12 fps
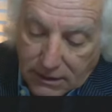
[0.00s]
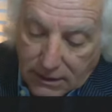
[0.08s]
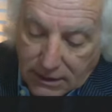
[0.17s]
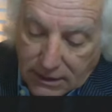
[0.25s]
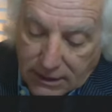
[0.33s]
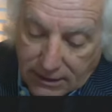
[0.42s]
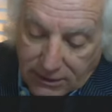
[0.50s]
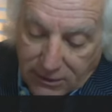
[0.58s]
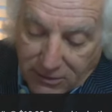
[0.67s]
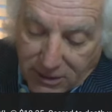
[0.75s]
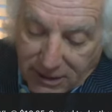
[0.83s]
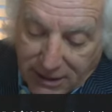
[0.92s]
I don't
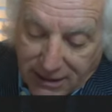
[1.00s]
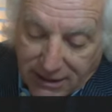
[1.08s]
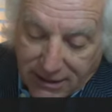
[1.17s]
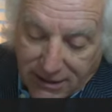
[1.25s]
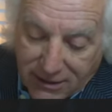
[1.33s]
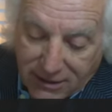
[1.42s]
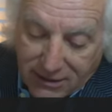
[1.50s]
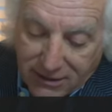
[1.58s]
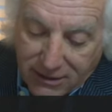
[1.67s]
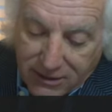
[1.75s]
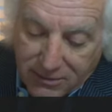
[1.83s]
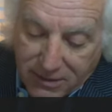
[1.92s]
know what that is.
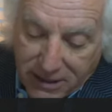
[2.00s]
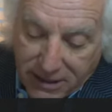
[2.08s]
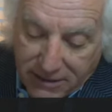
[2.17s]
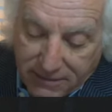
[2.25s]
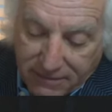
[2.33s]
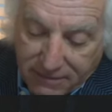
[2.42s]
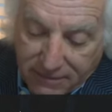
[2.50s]
Sorry, it's an